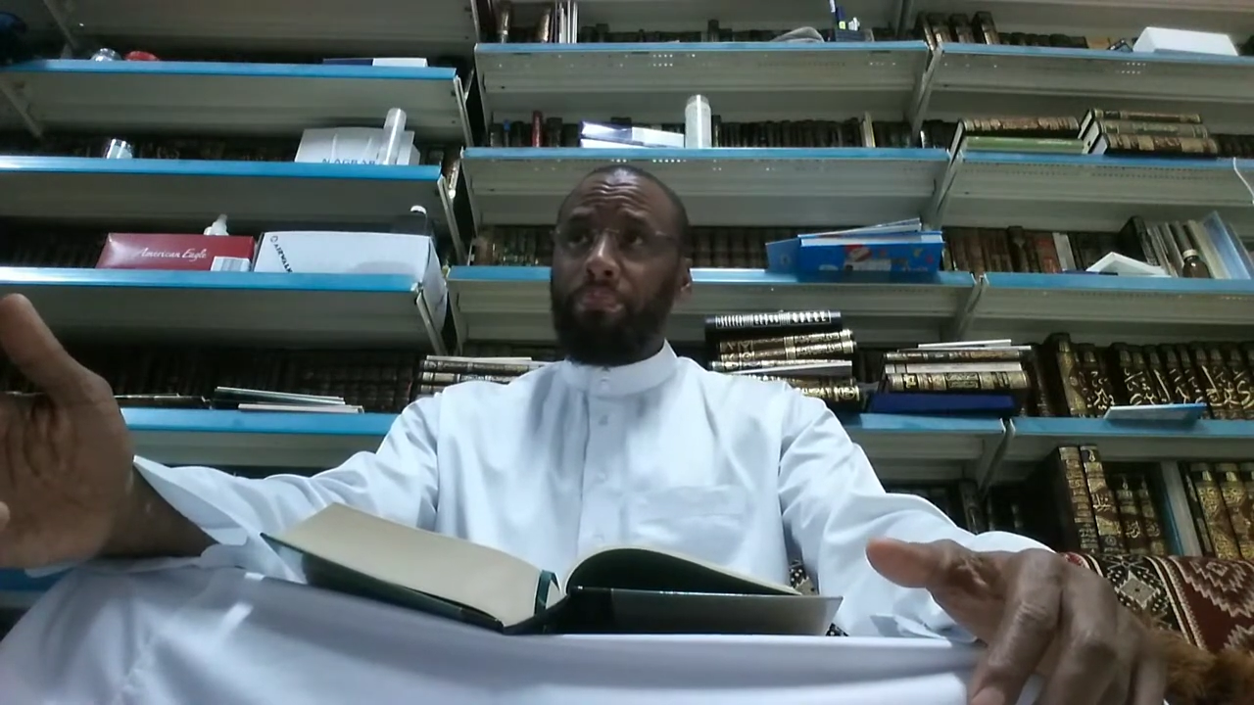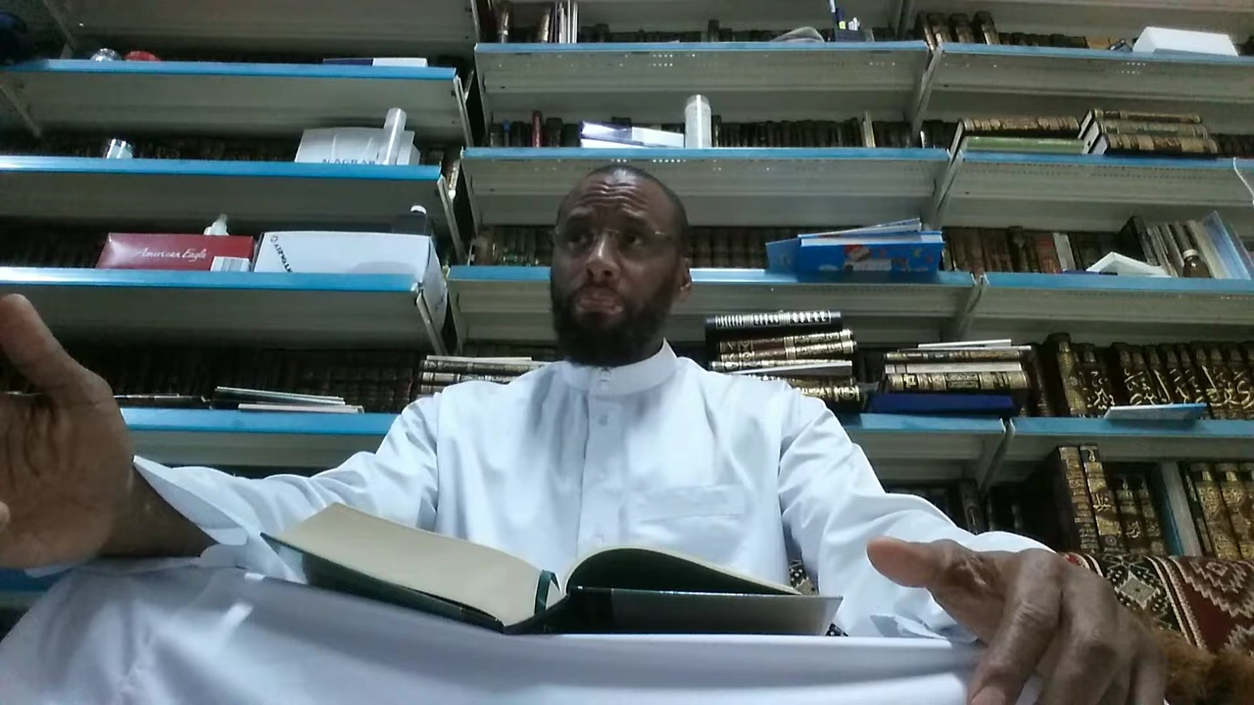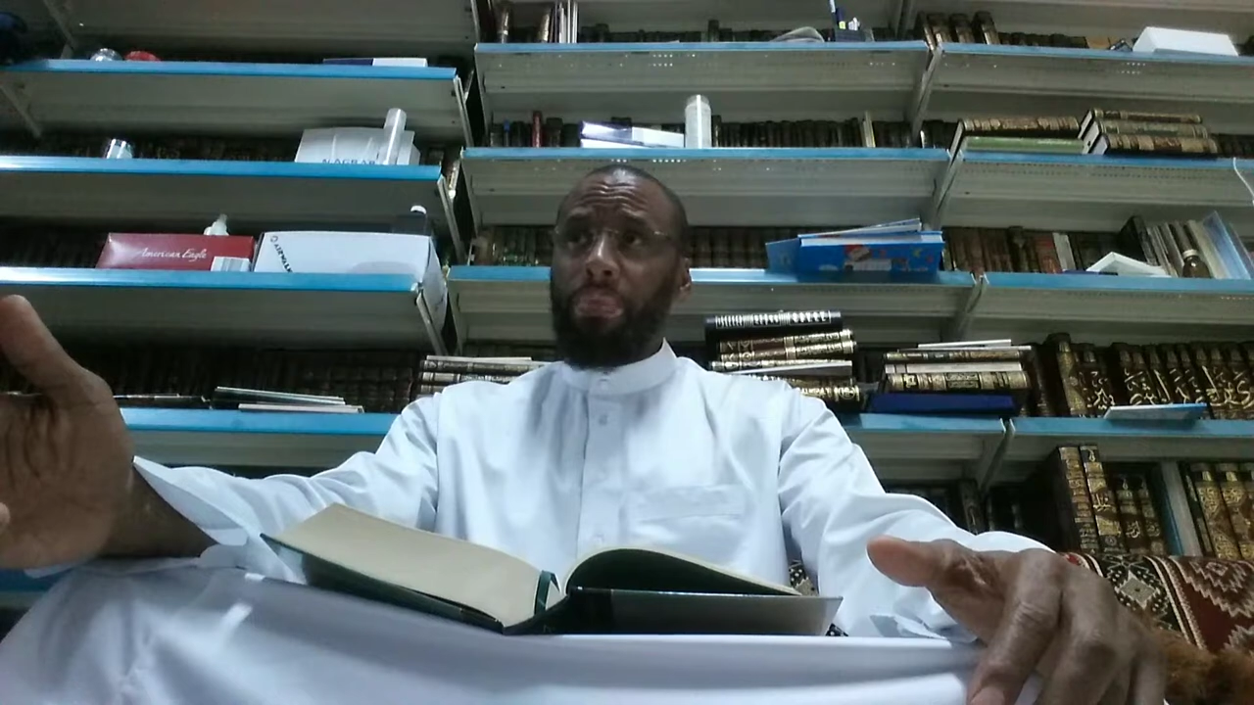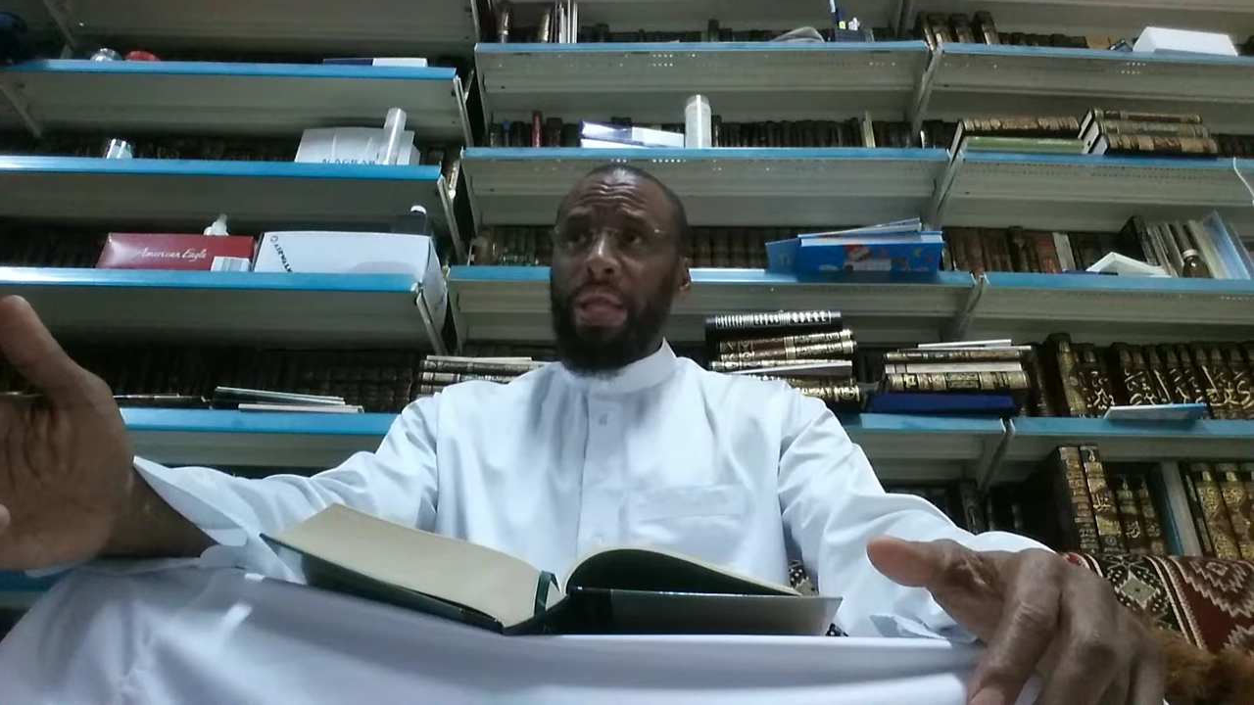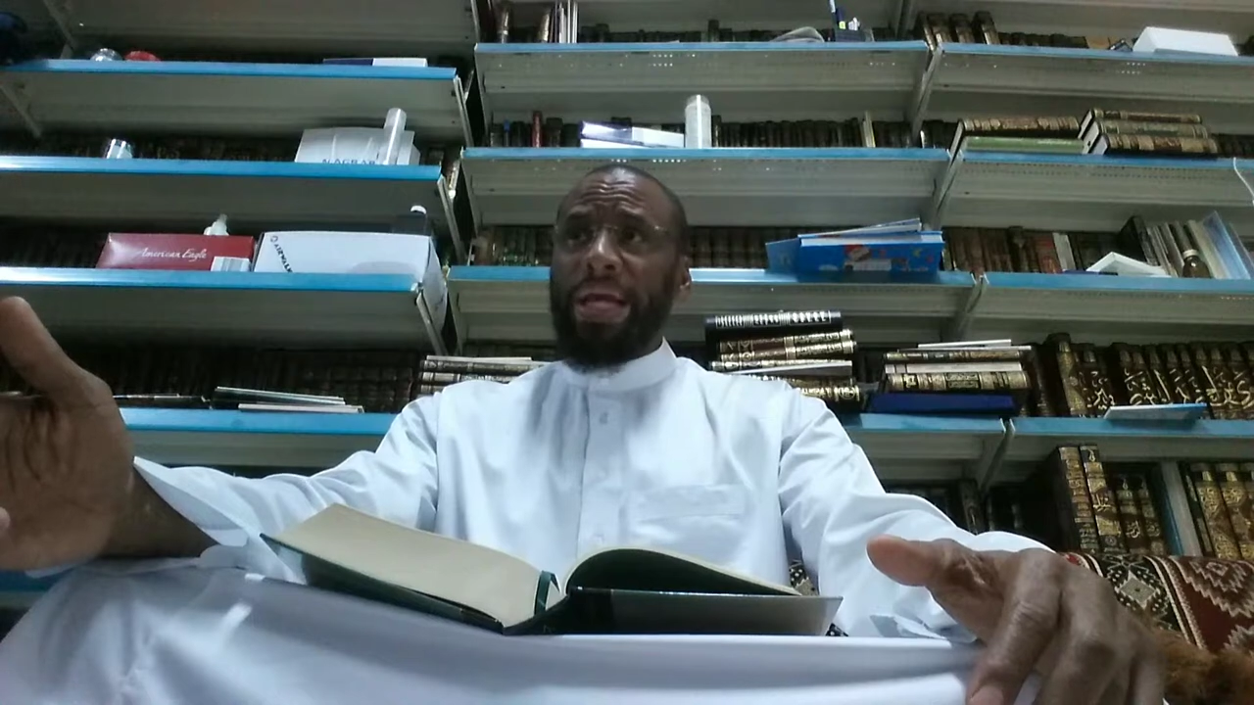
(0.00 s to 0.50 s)

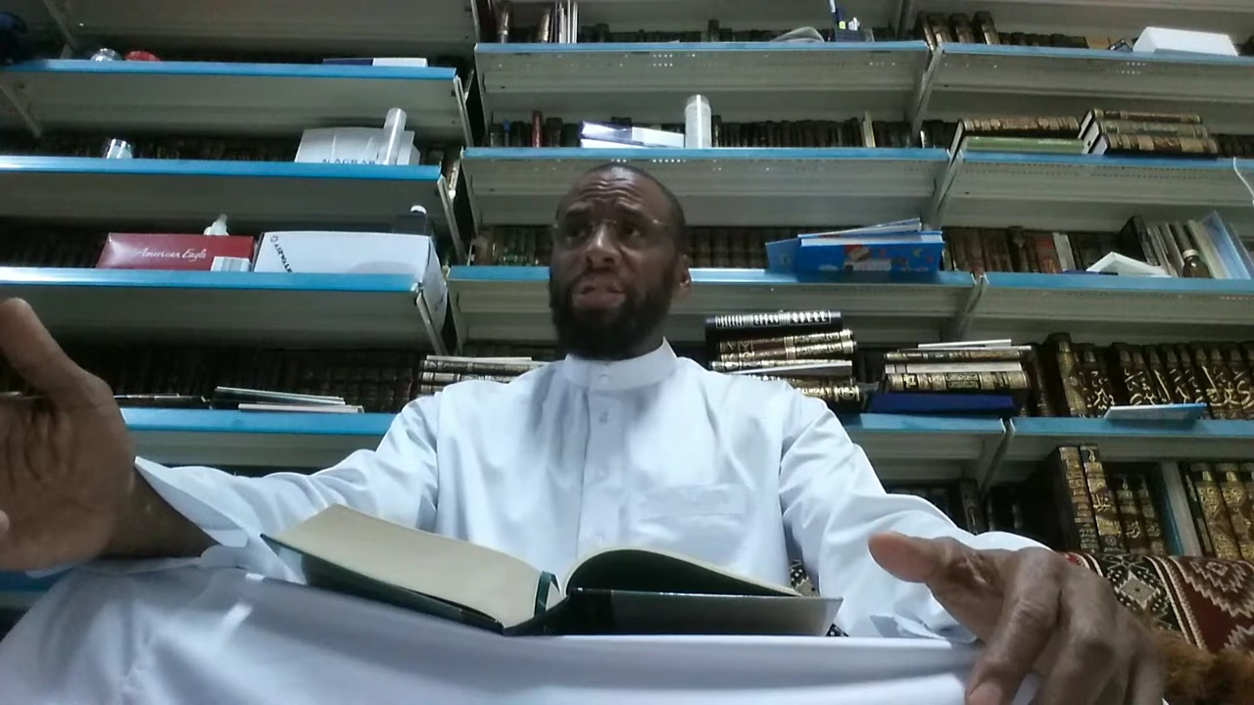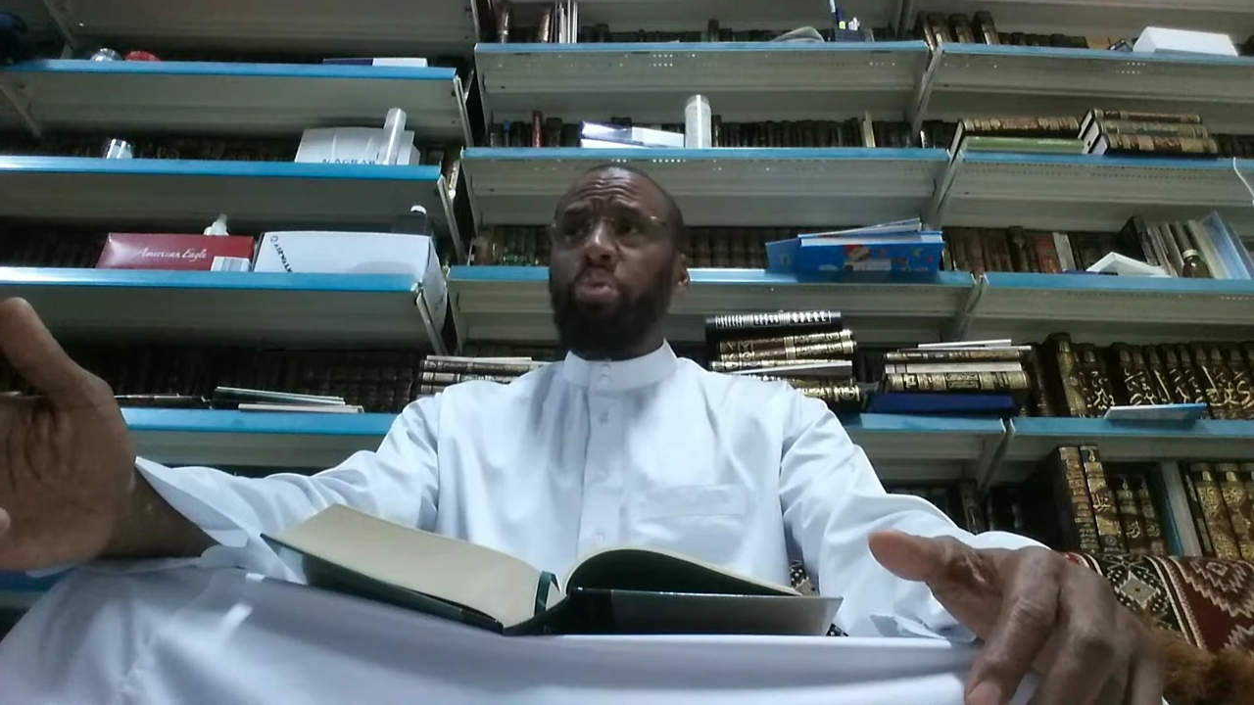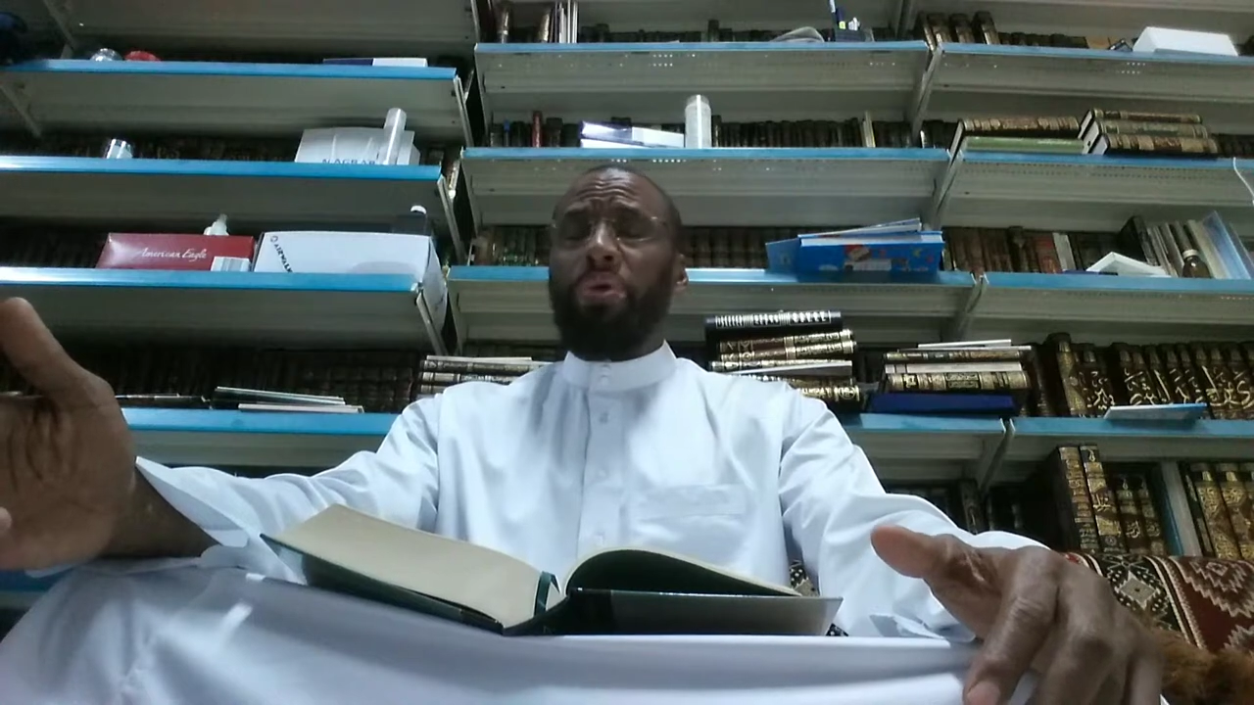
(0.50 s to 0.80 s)
is with